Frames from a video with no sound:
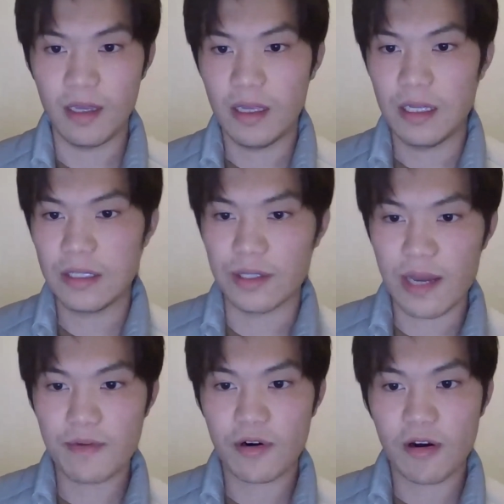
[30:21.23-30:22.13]
The
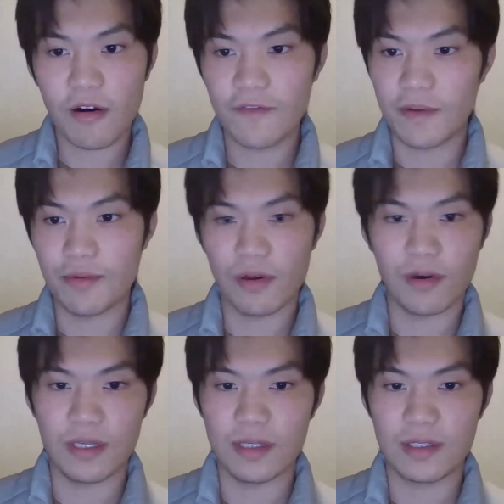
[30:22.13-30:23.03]
number of
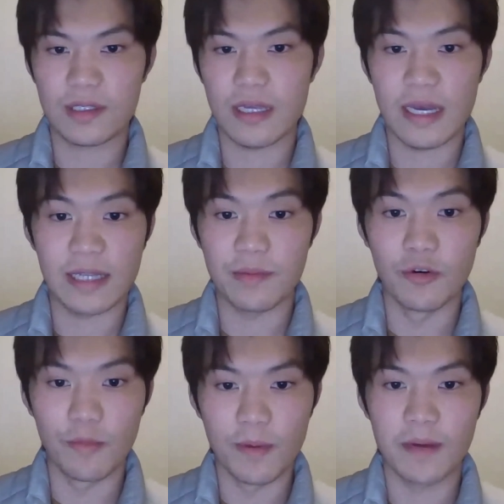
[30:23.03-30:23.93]
employees at
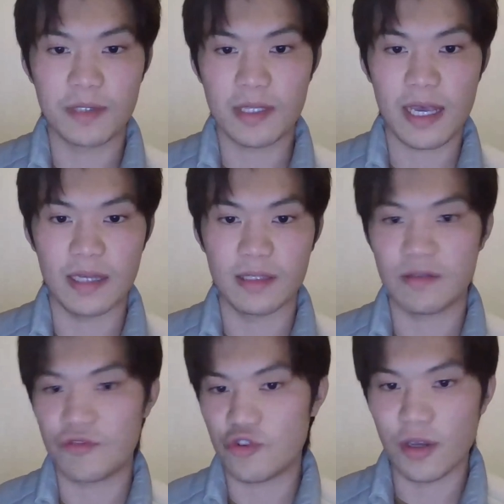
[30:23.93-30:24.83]
Mobupps has
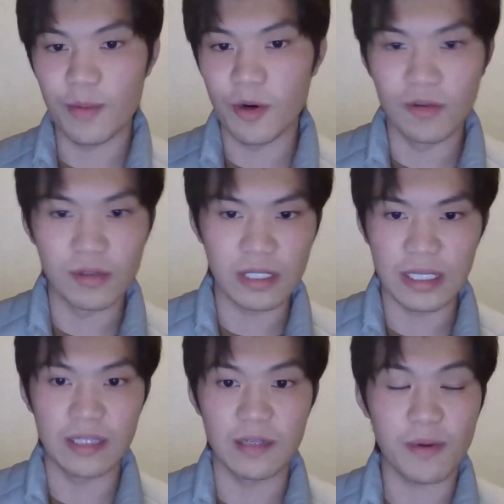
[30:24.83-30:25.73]
tripled in the
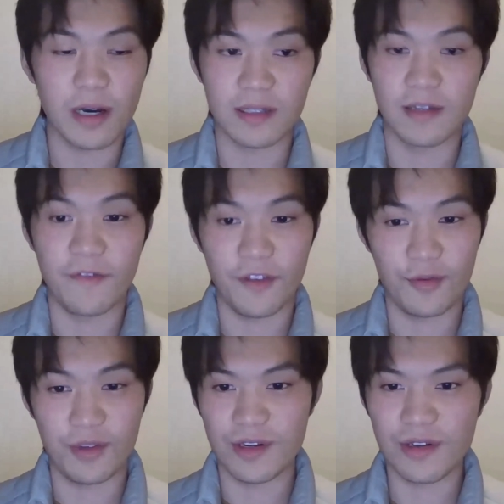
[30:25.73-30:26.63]
past few
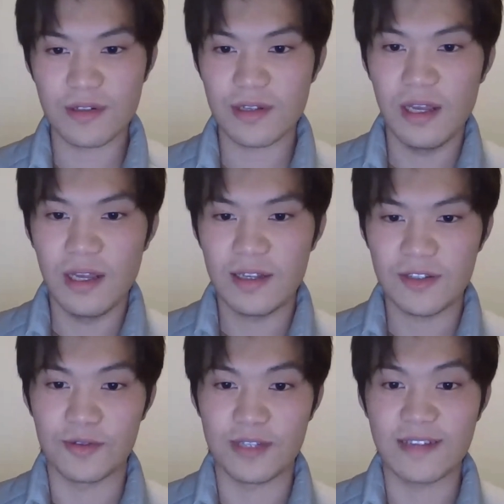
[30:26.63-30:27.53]
years, so
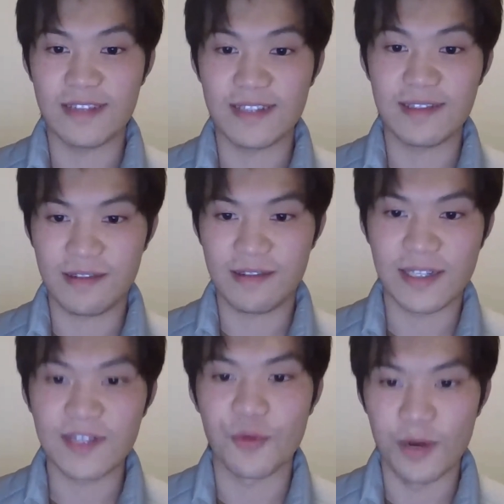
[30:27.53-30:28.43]
that's
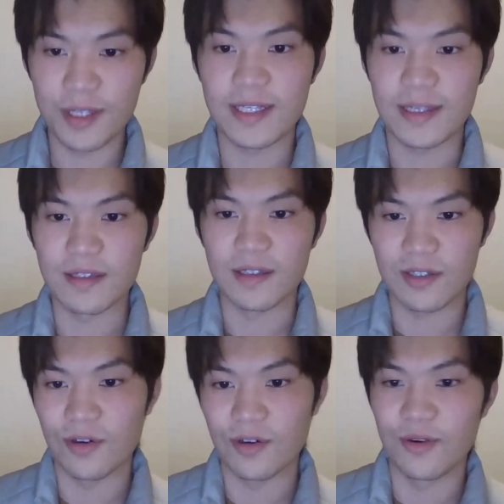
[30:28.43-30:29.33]
crazy.
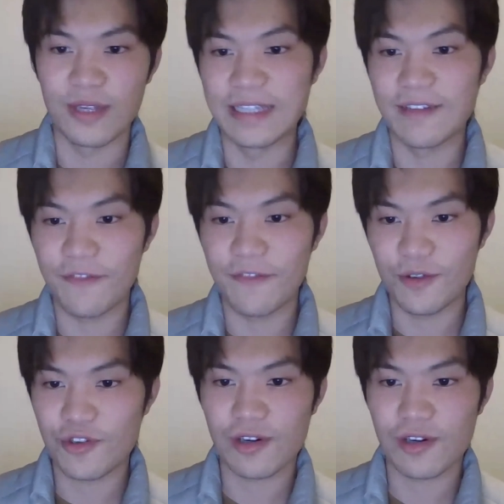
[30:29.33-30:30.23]
So in the
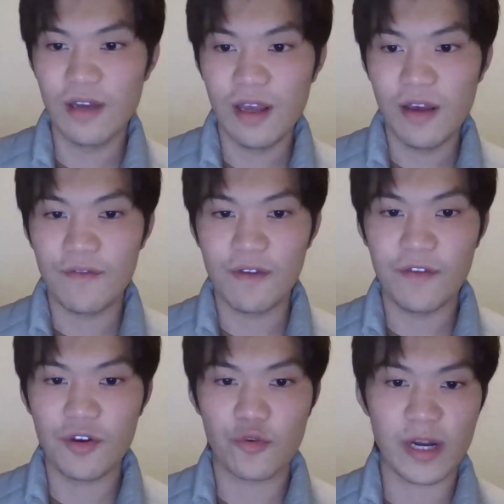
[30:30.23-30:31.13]
future, we will
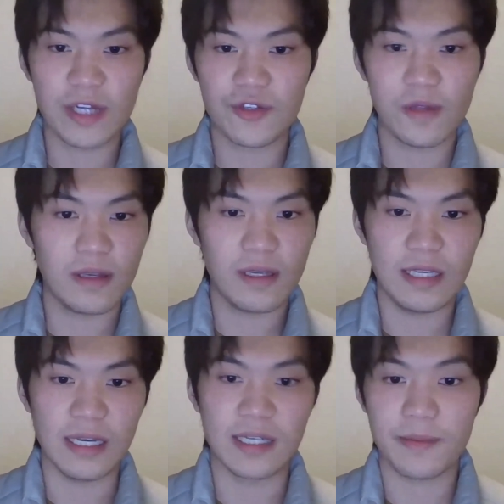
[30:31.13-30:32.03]
gradually
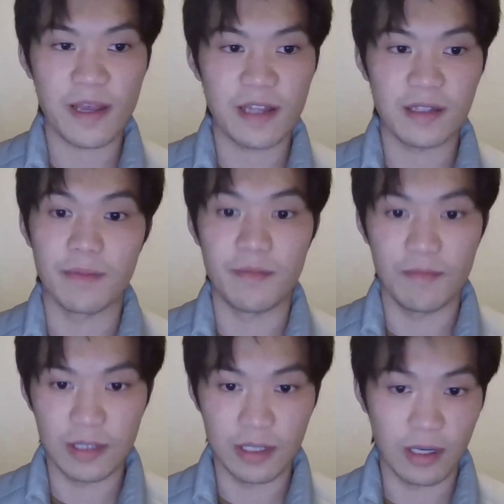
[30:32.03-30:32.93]
expand
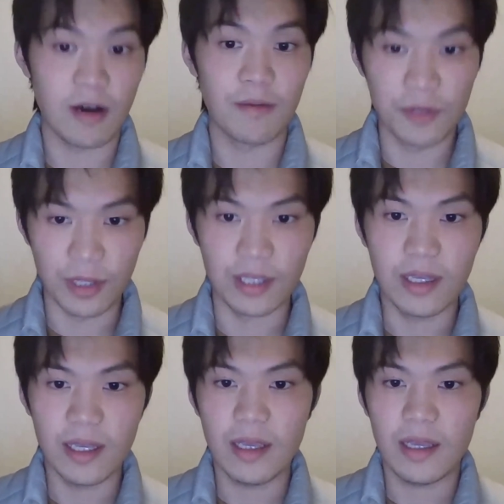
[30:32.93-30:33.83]
the company
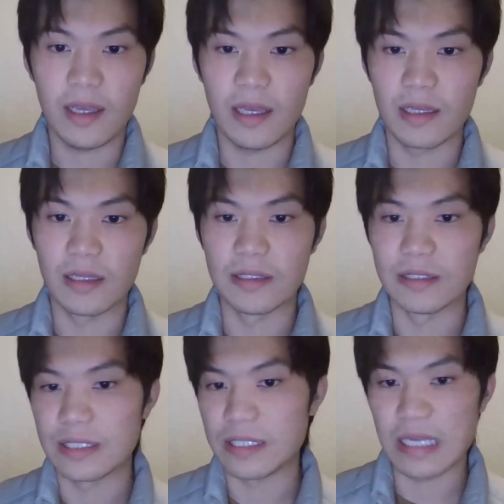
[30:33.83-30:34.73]
and
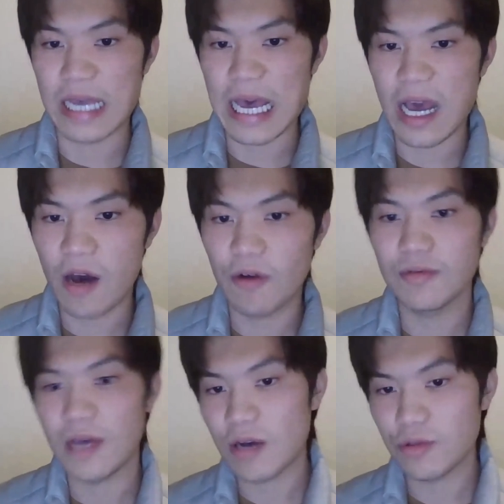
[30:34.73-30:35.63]
how
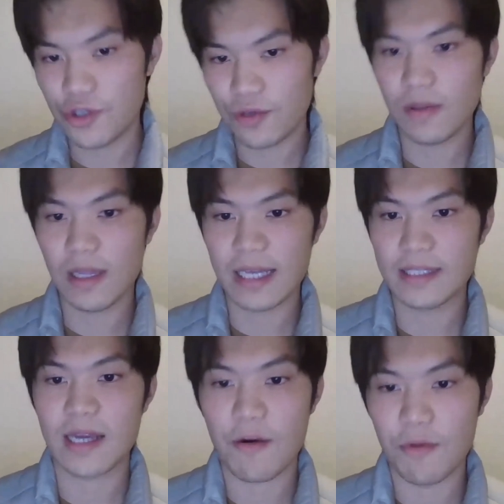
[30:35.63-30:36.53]
to let
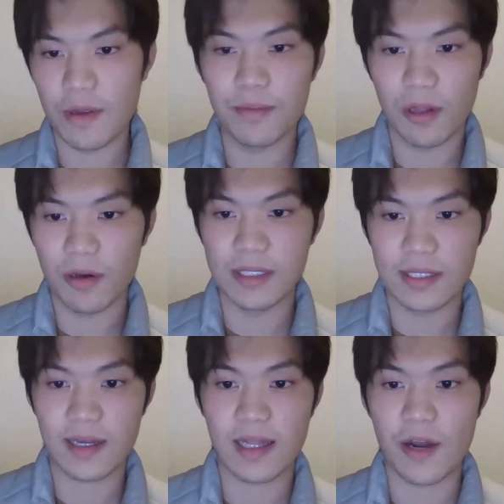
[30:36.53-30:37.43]
our employees
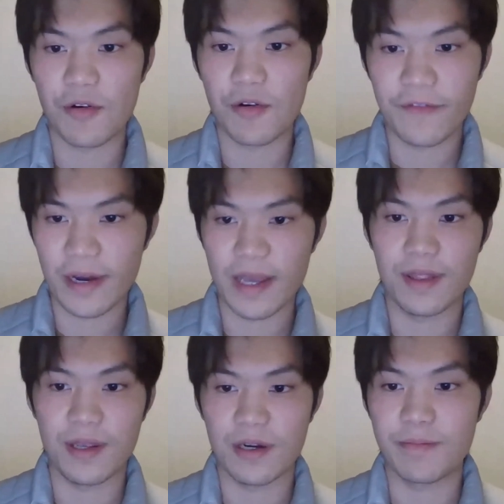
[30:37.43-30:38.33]
clarify their
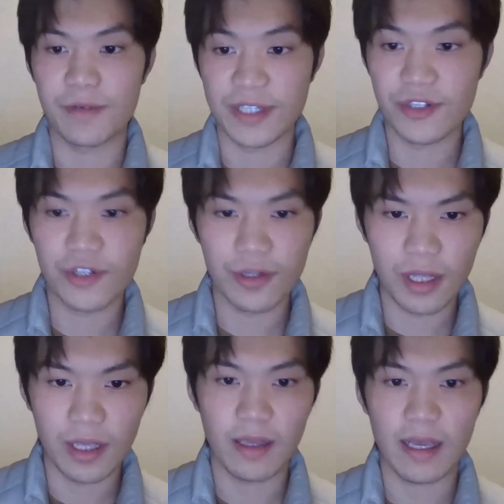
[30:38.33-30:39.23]
positioning
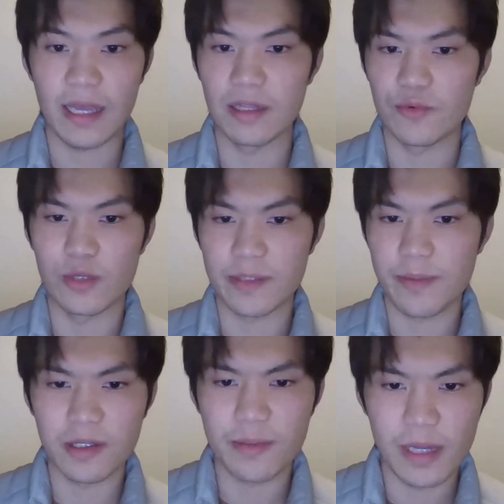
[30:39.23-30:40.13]
and
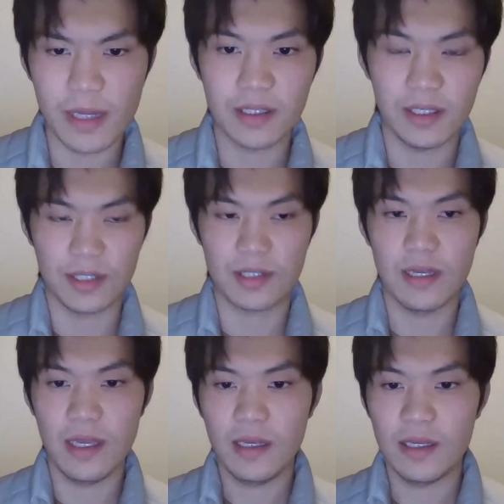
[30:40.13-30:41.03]
responsibilities
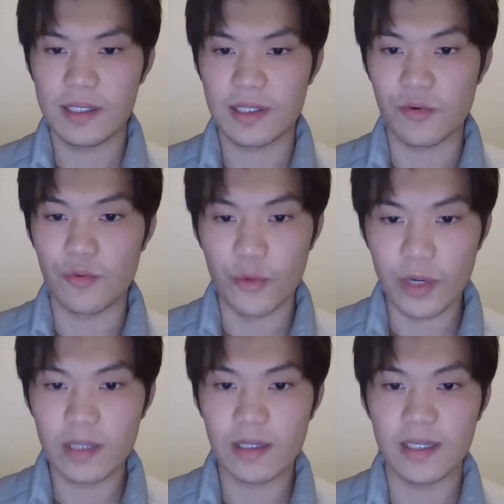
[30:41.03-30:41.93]
is a
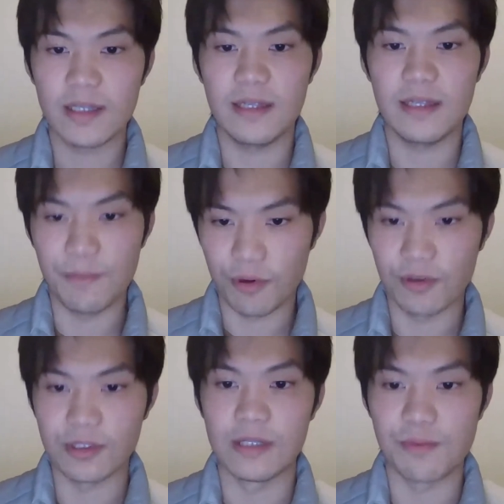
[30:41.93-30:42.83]
really
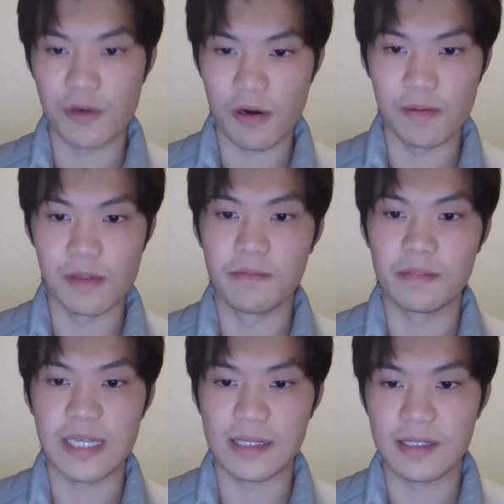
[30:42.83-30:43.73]
important problem
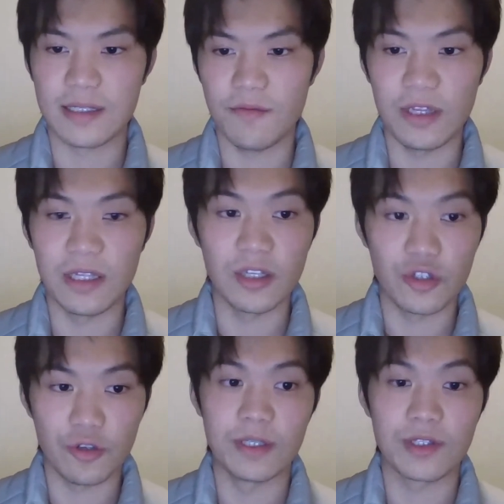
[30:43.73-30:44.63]
that we need to be
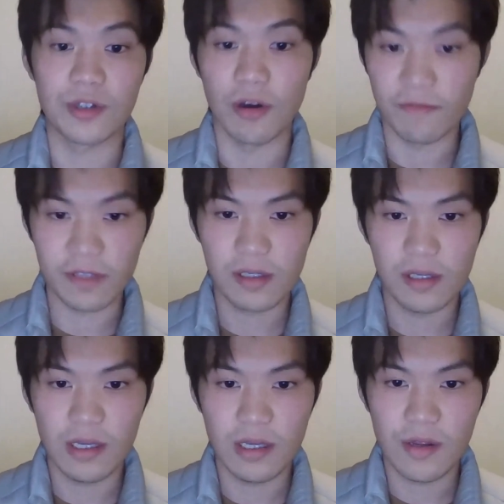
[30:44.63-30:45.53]
solved.
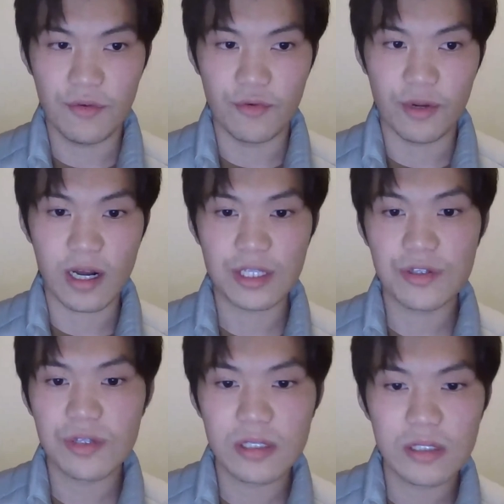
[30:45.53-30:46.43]
Regarding
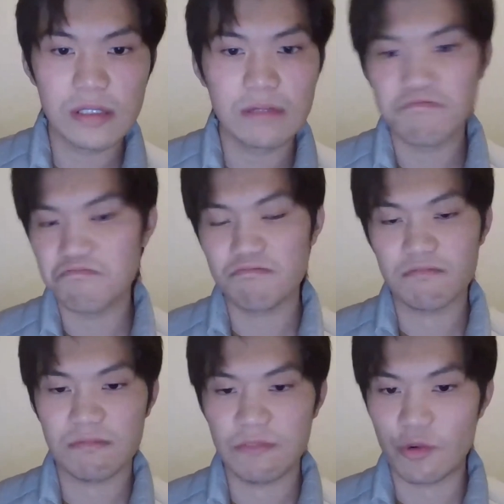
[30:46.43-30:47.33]
the
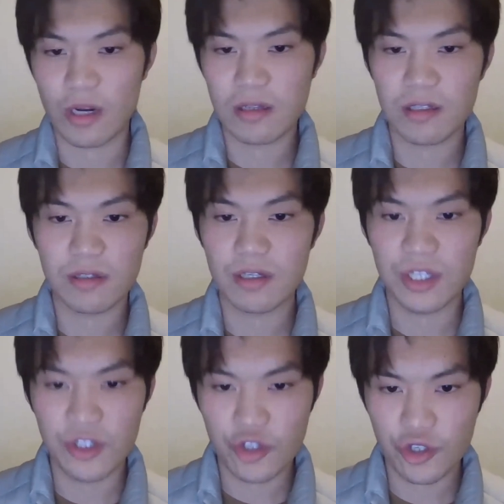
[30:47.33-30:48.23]
regarding the
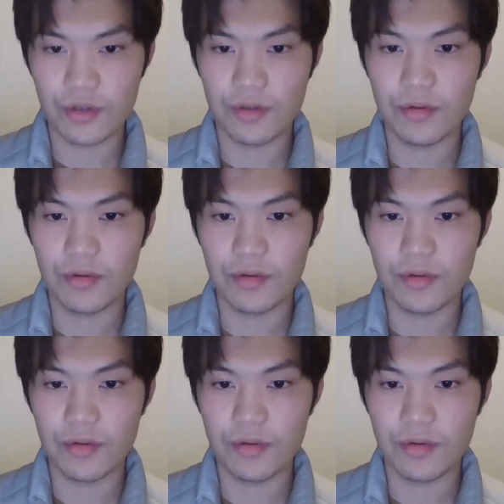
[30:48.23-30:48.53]
issue,